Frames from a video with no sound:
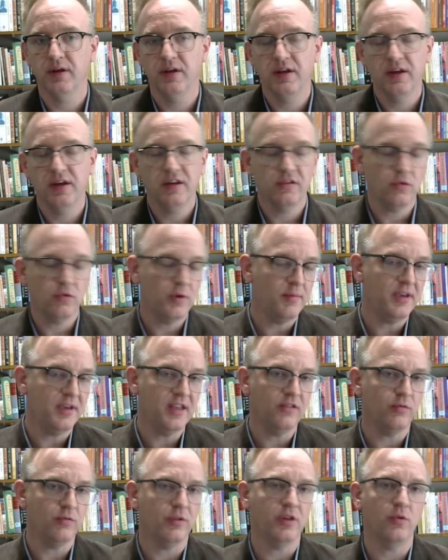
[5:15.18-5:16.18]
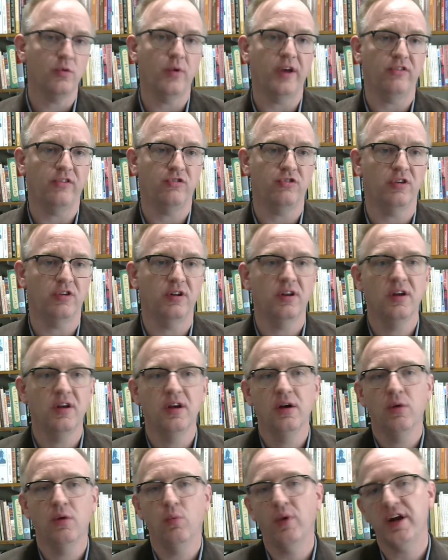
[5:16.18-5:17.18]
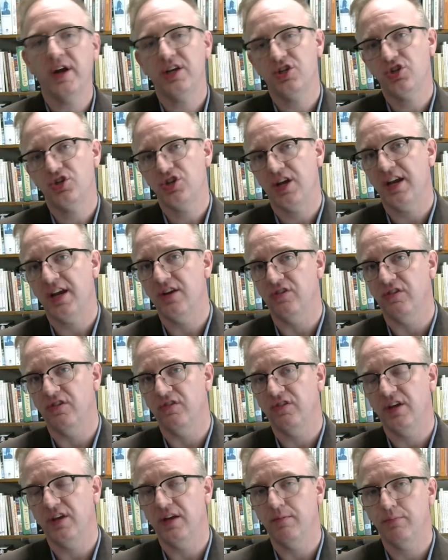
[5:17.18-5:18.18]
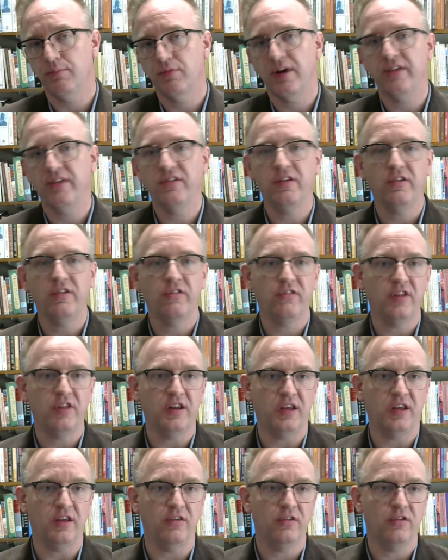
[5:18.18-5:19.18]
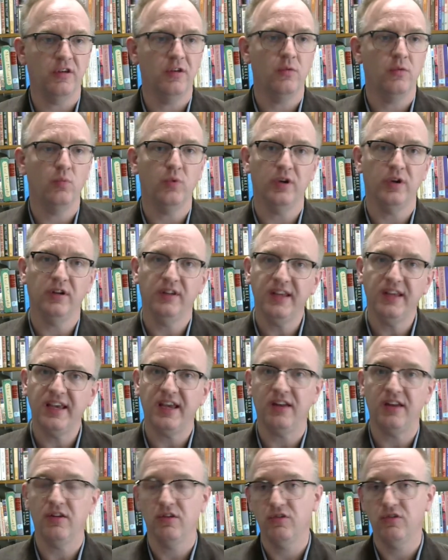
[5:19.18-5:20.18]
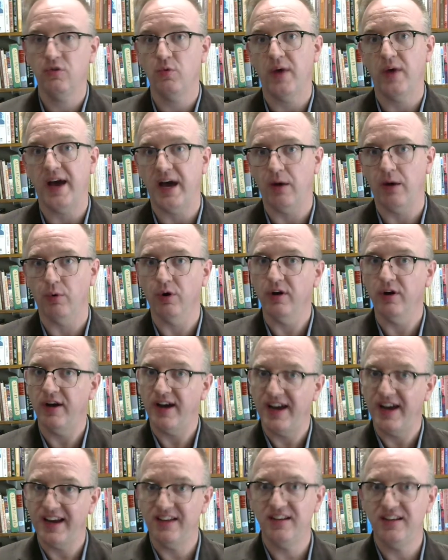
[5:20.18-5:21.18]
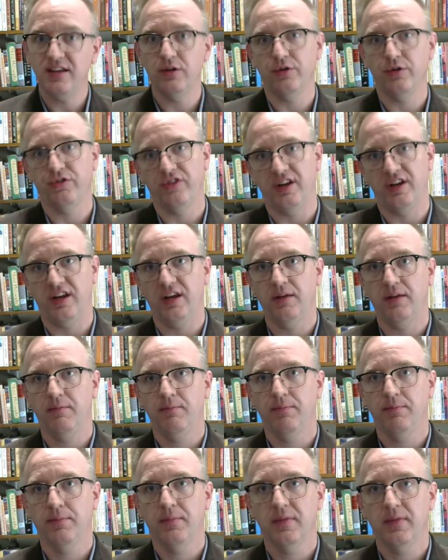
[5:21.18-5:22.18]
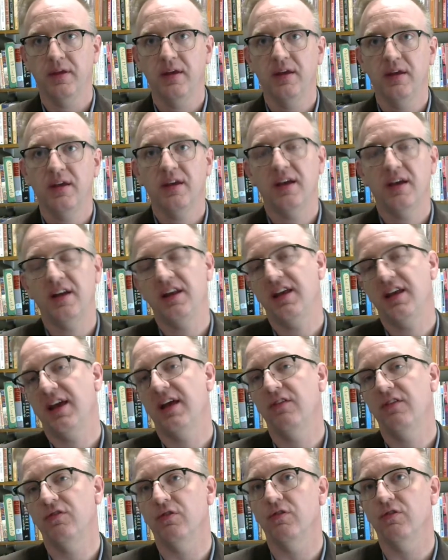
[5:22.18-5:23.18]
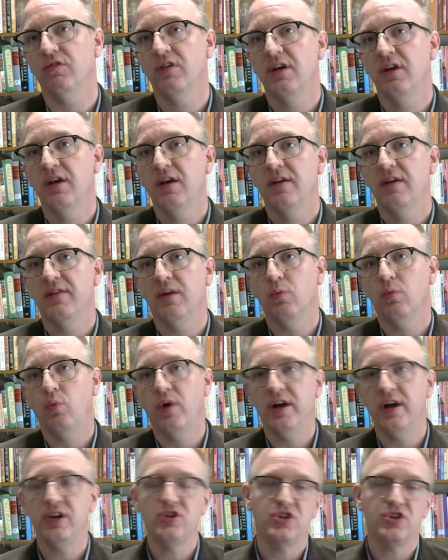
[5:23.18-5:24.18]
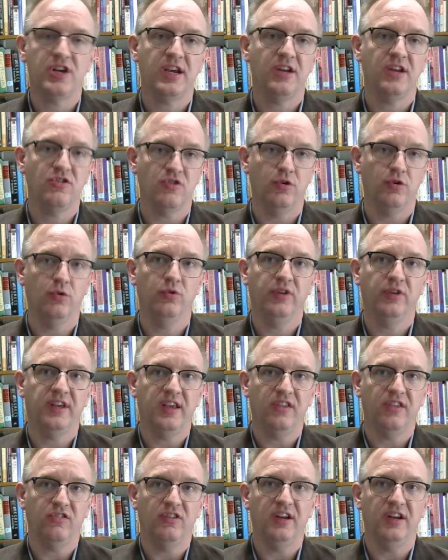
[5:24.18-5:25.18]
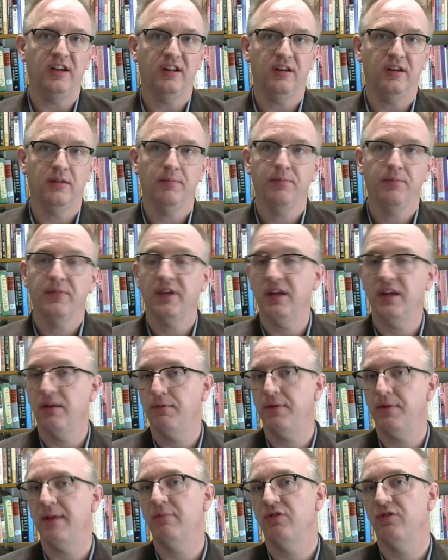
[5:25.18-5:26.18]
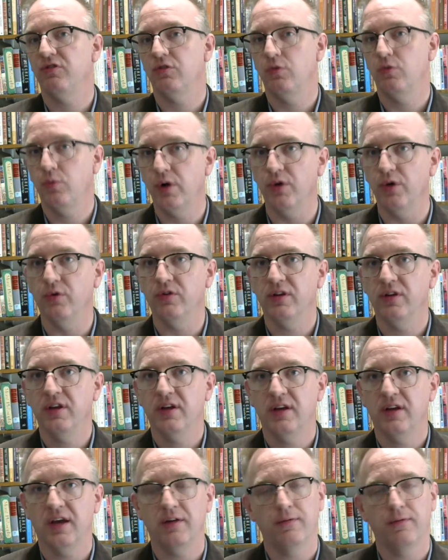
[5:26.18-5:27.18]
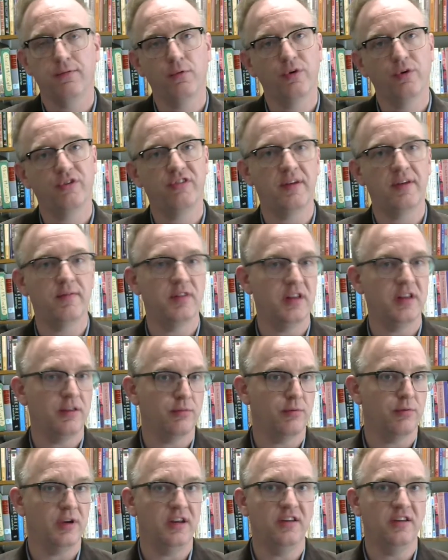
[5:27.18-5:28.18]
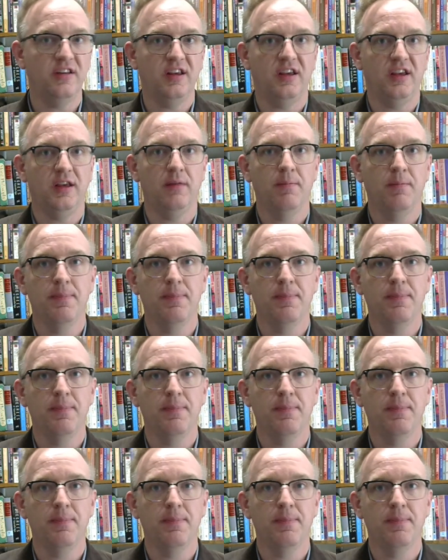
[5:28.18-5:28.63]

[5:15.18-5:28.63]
So he begins with the question, what changes in present cities would lead to our ideal city? And he answers that one change only is needed in a famous quote at 473d.